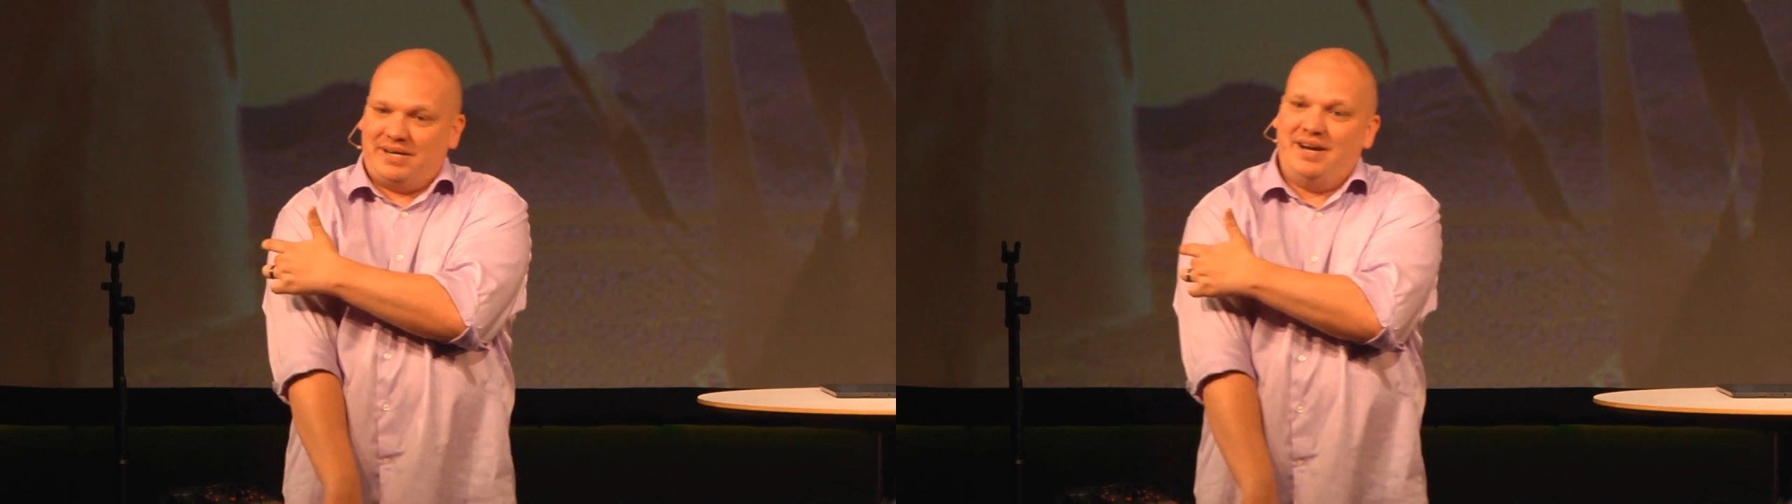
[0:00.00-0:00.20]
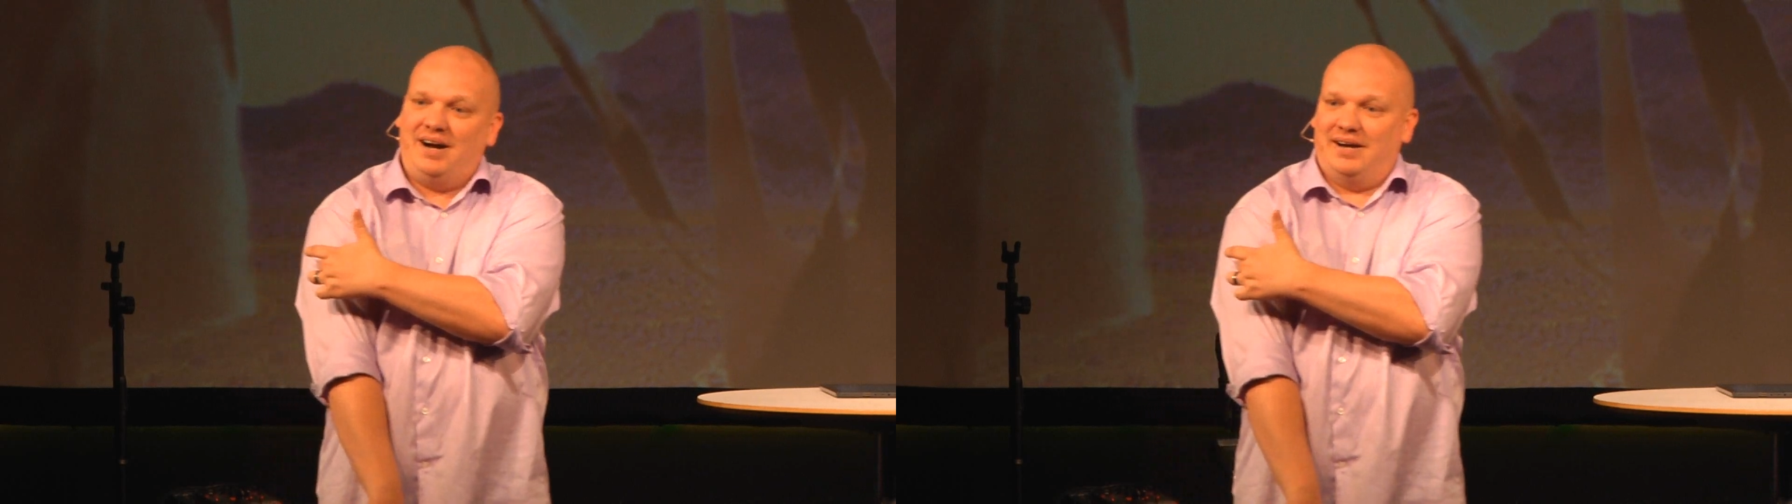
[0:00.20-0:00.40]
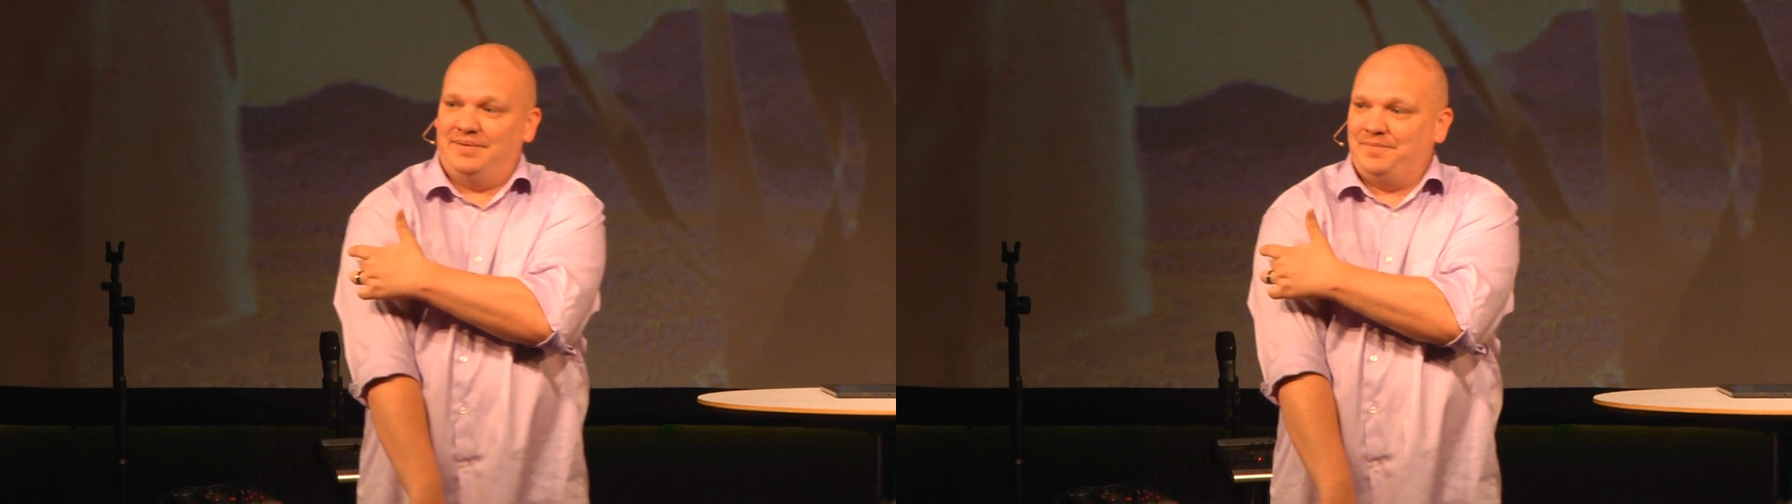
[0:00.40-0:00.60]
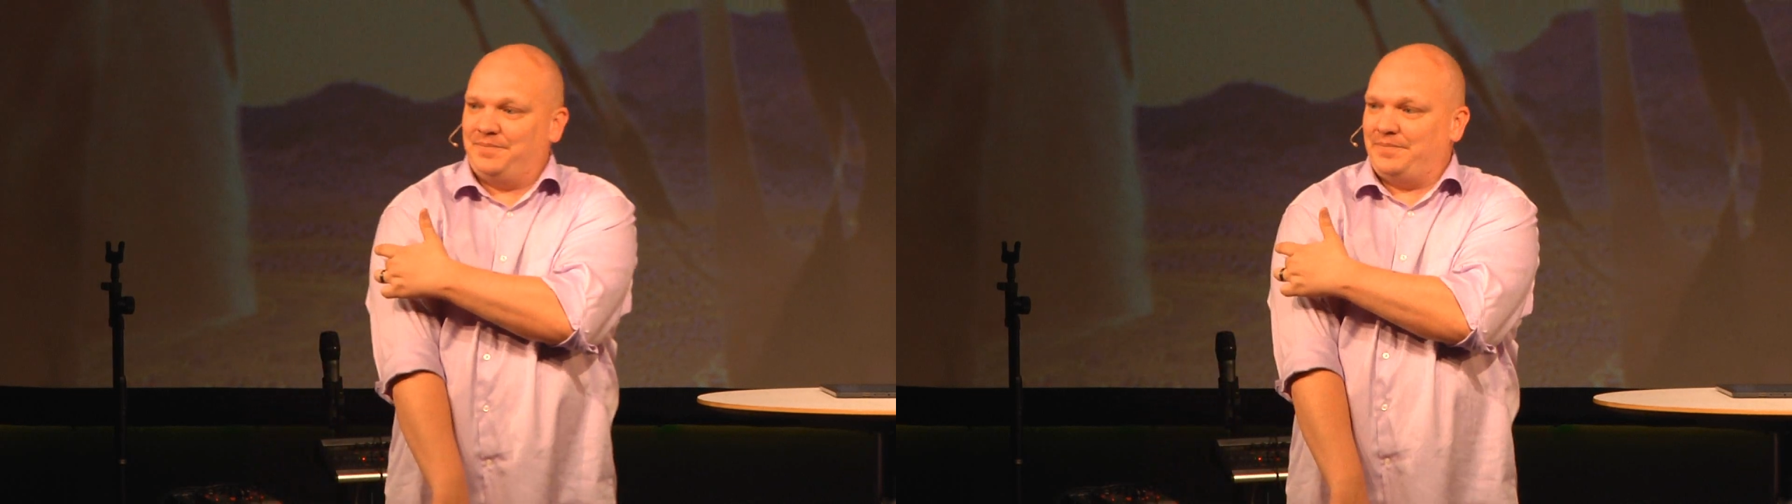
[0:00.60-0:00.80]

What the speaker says: But God.